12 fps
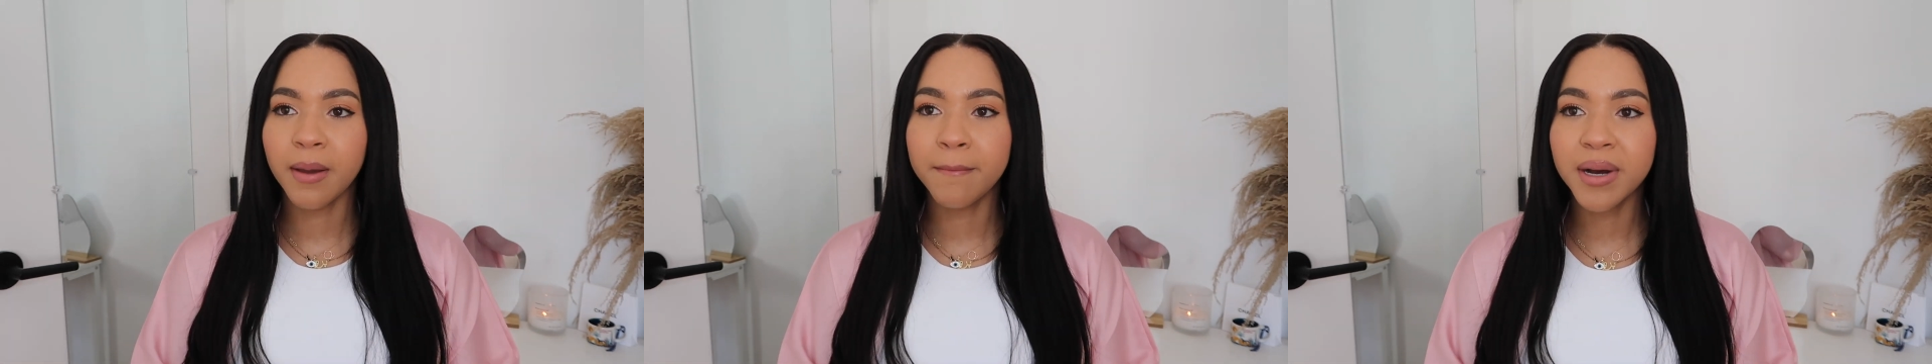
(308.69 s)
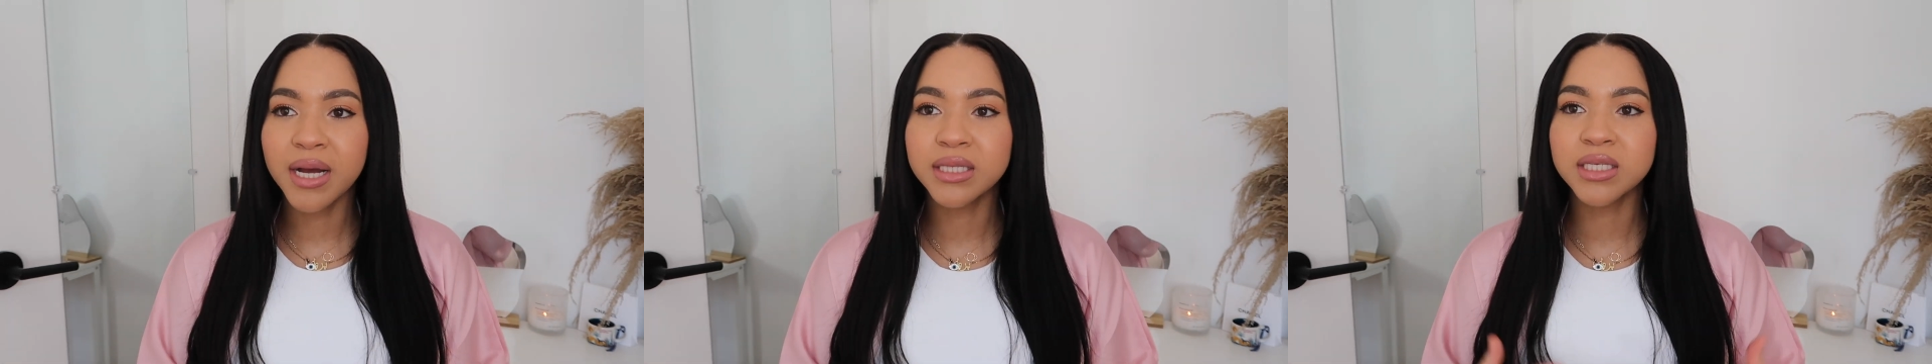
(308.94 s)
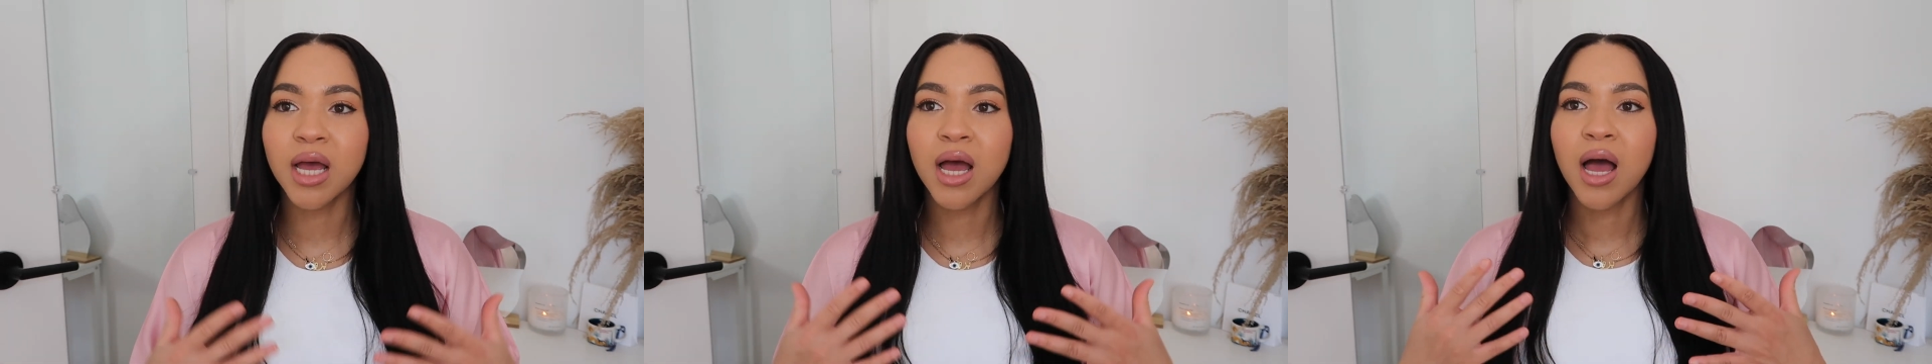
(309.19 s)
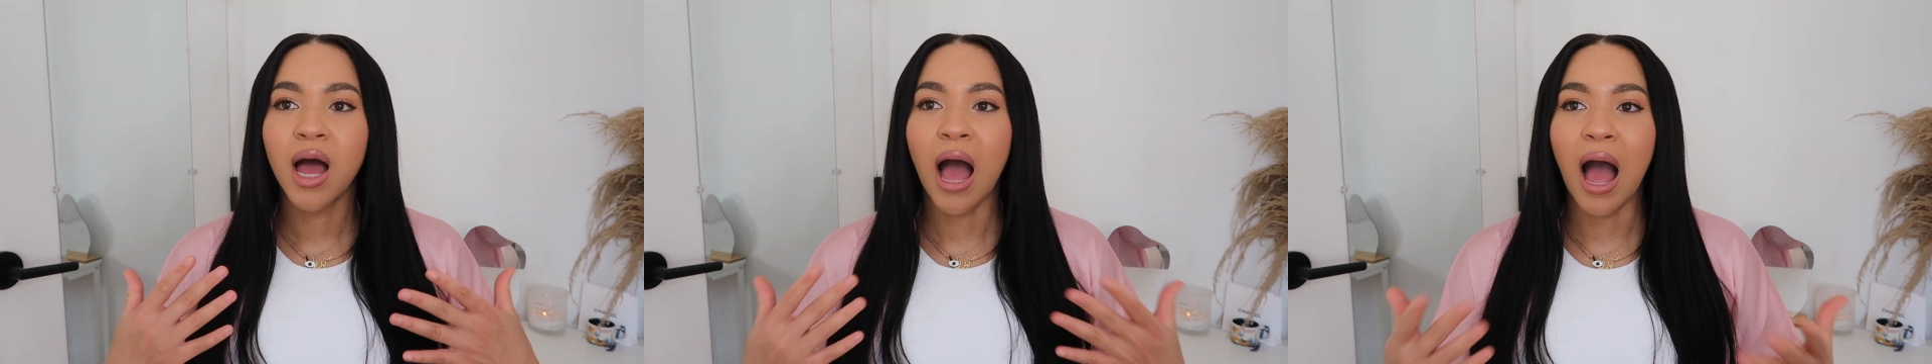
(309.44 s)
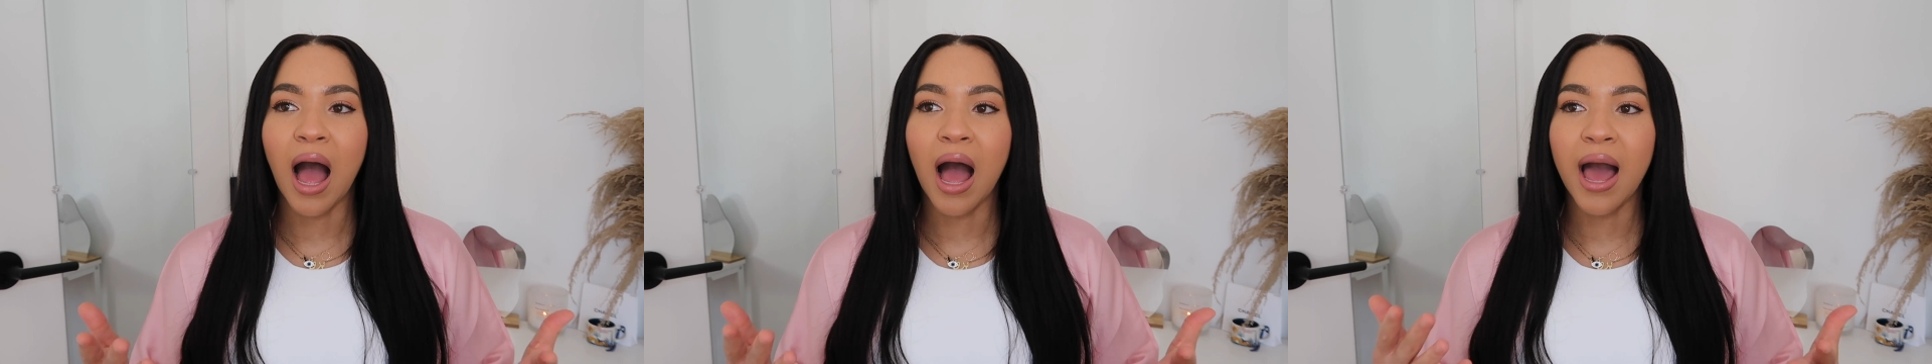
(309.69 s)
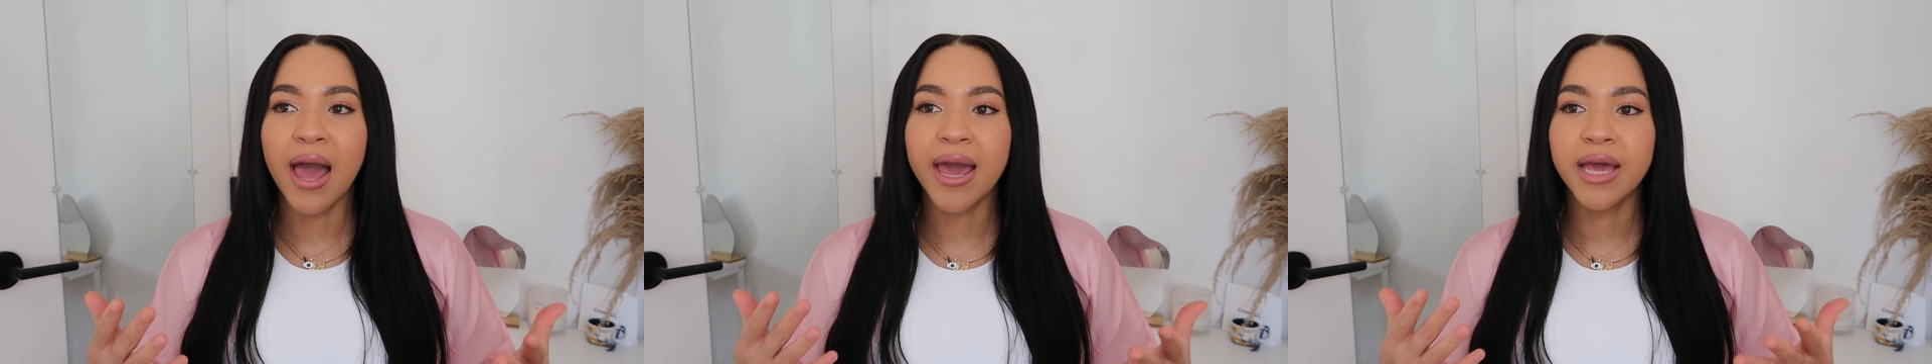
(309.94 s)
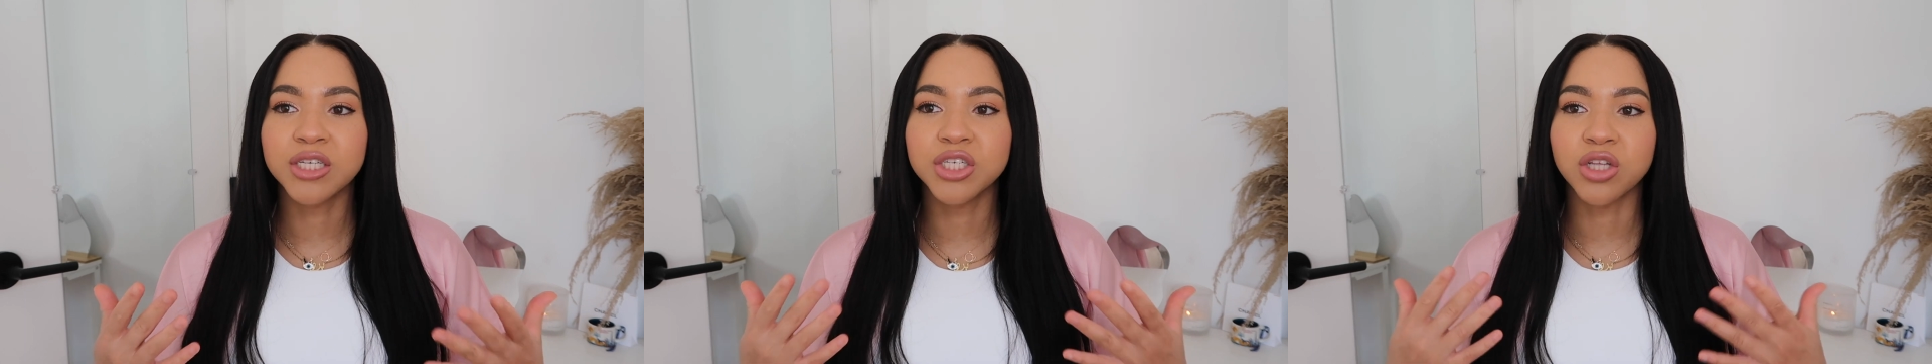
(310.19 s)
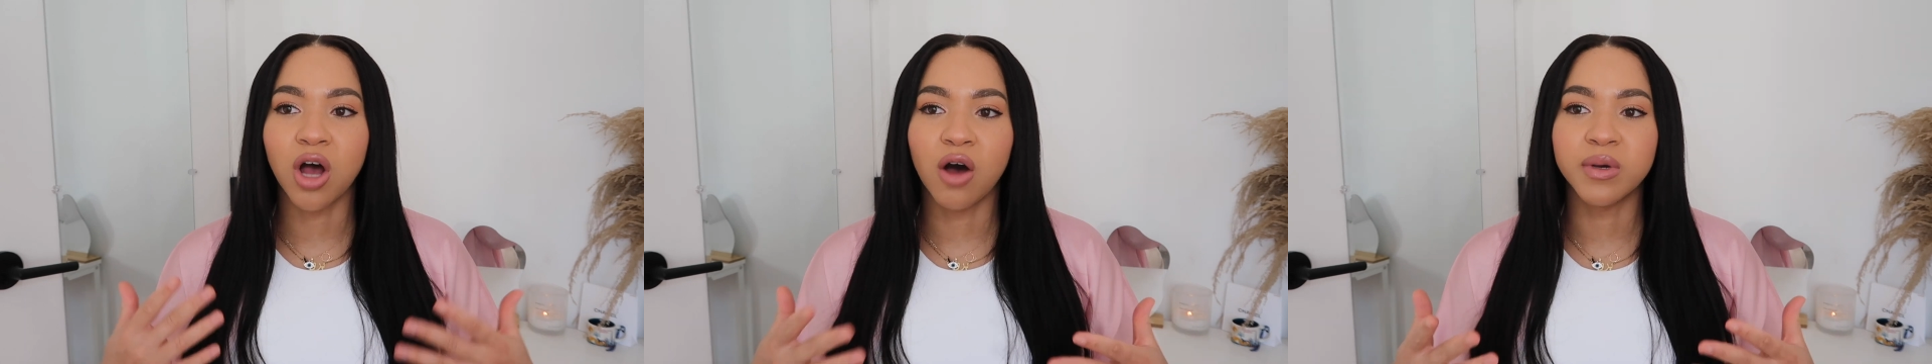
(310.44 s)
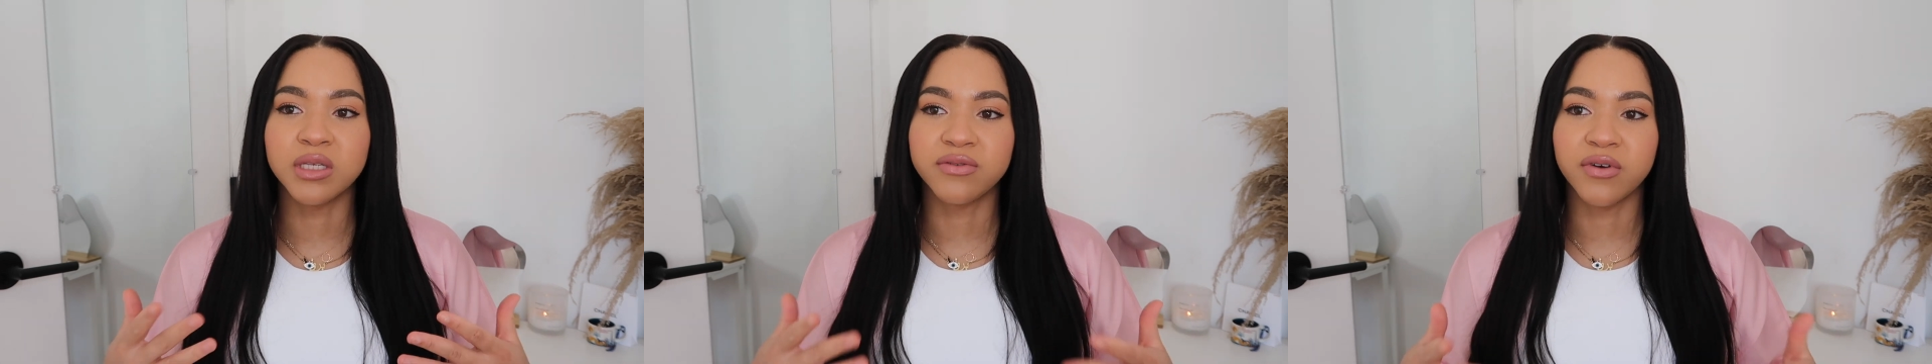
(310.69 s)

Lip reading: But I just always